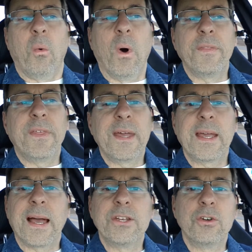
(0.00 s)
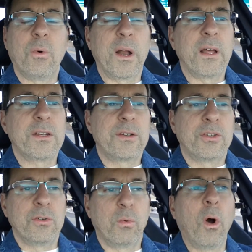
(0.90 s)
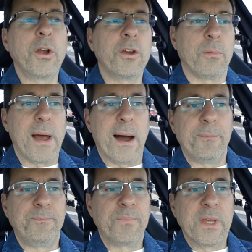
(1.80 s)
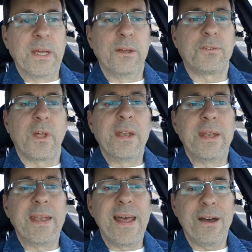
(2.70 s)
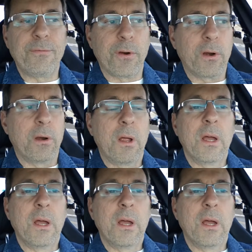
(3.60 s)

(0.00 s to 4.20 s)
One thing I do want to warn you about is never